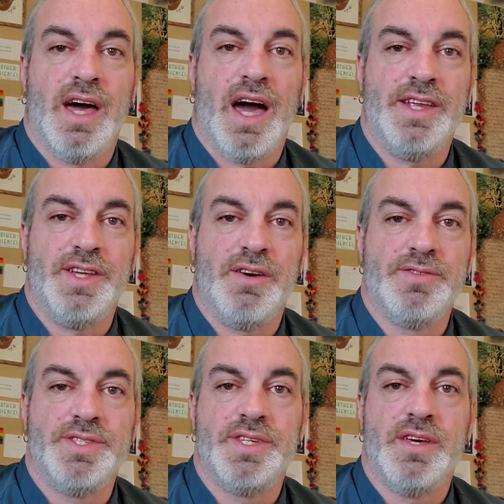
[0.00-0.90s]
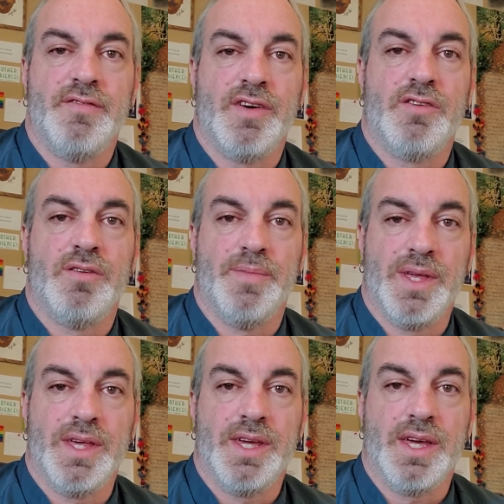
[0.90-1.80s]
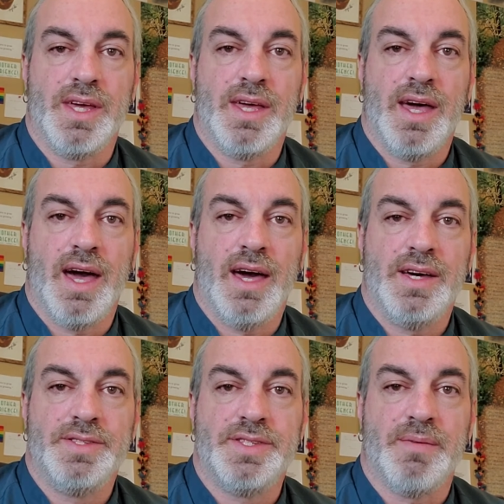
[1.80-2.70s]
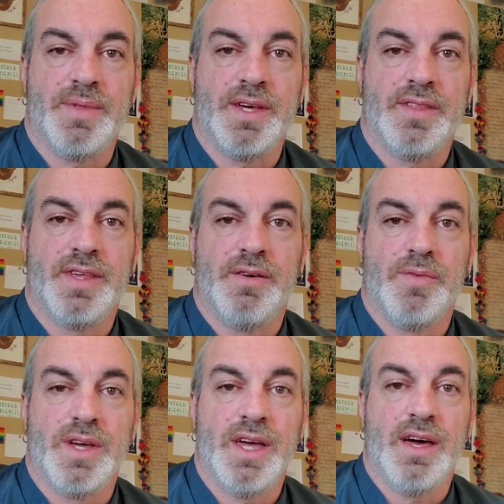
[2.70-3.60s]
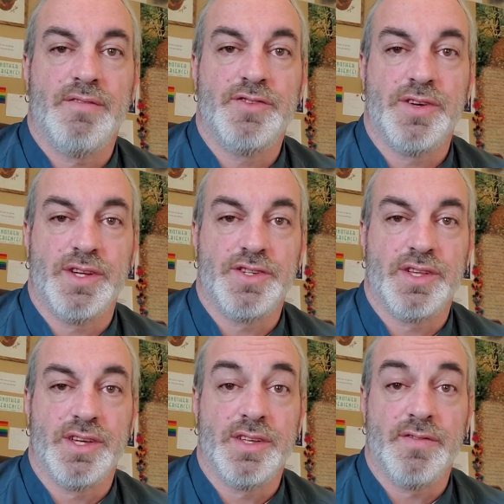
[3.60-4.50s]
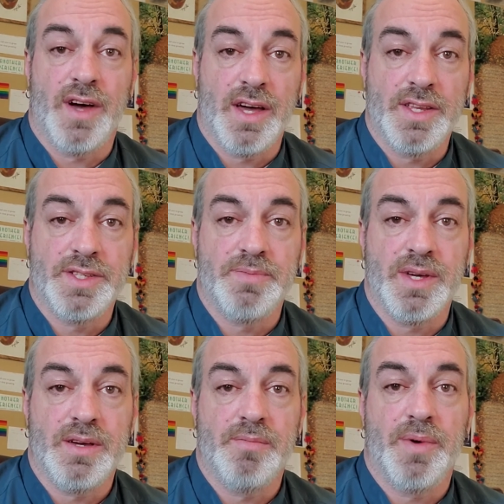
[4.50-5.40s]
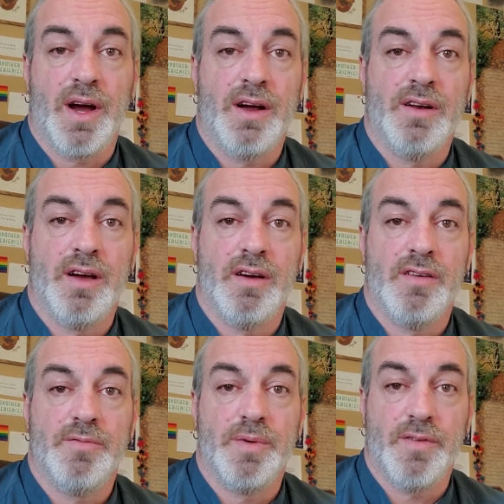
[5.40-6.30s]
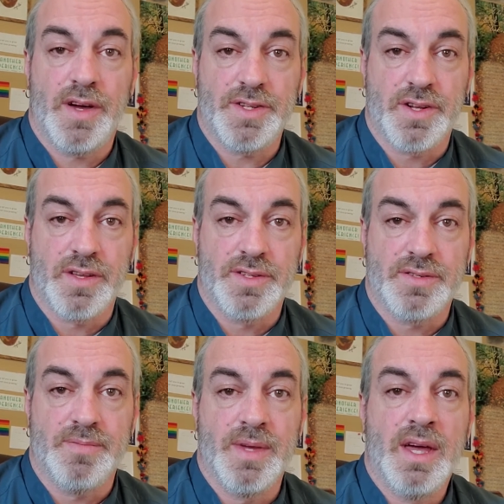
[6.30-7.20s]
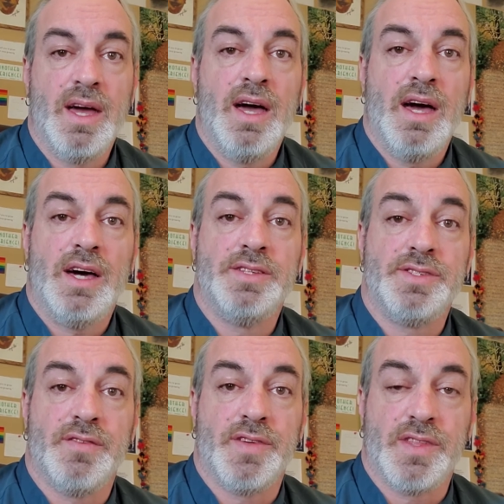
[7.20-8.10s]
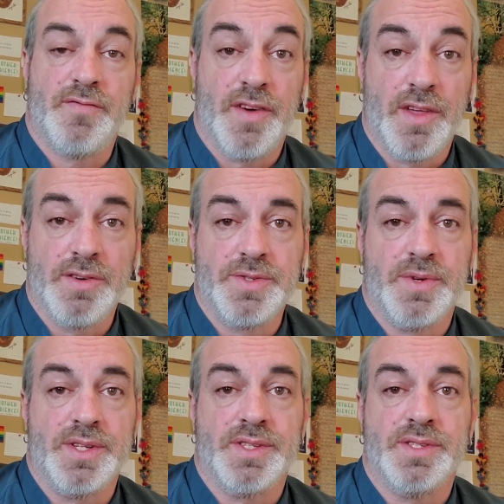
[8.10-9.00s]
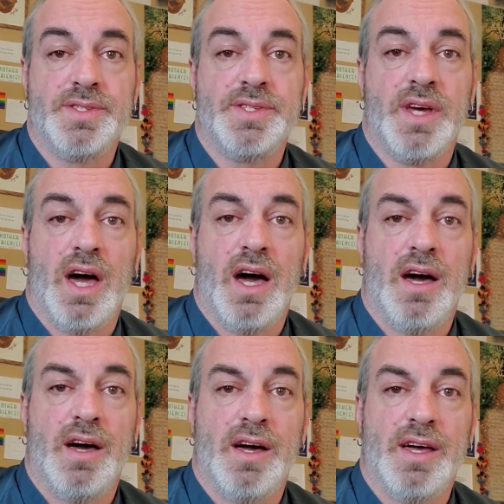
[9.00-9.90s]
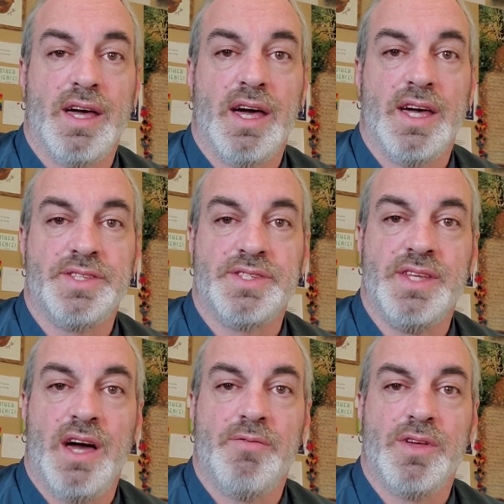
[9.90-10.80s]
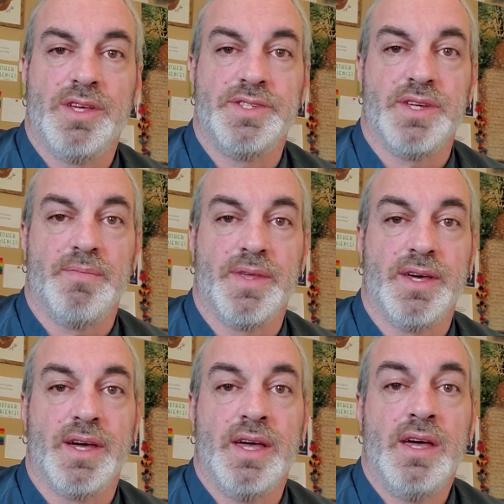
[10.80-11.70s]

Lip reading: I don't see vulnerability as something that we have traditionally defined as being part of professionalism. And so, for those reasons, it's not really something